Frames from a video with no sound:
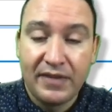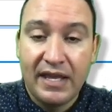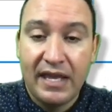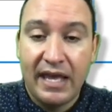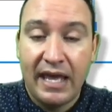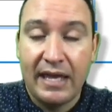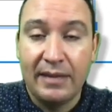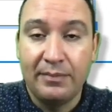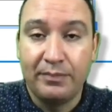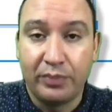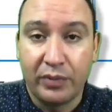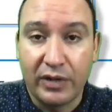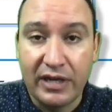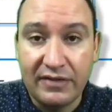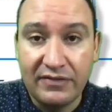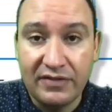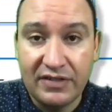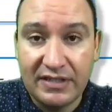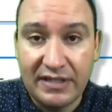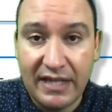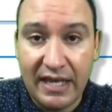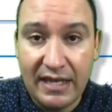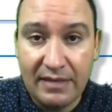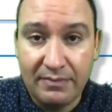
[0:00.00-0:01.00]
a brief
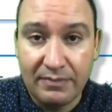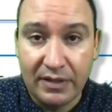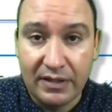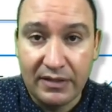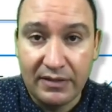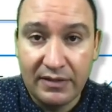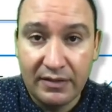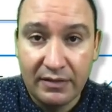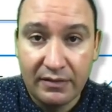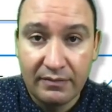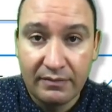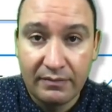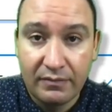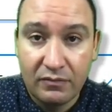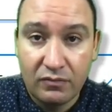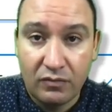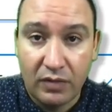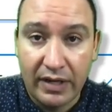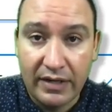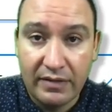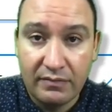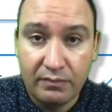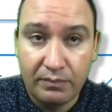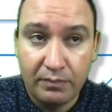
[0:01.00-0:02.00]
statement,
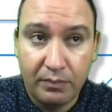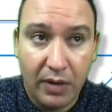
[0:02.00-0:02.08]
right?